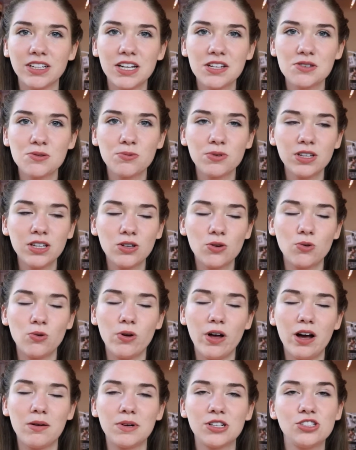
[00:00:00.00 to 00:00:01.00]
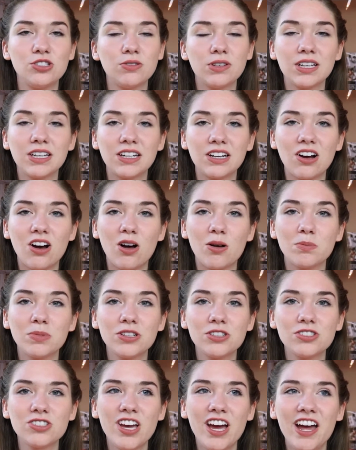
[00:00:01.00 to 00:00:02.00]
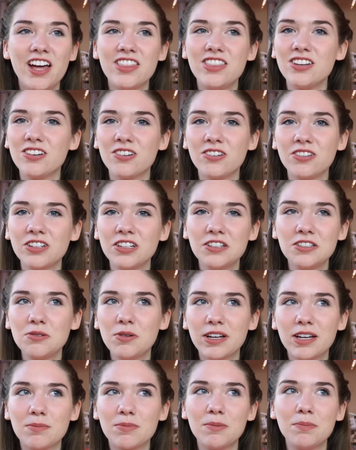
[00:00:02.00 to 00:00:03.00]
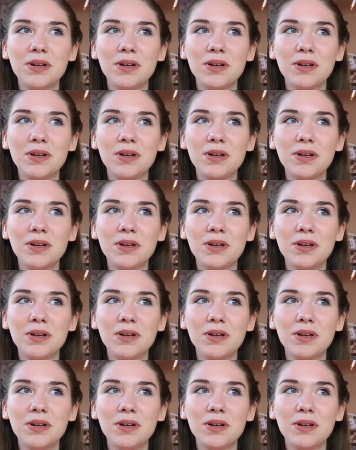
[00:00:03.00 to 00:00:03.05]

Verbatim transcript: It's really cool how much you can get accomplished the earlier you wake up.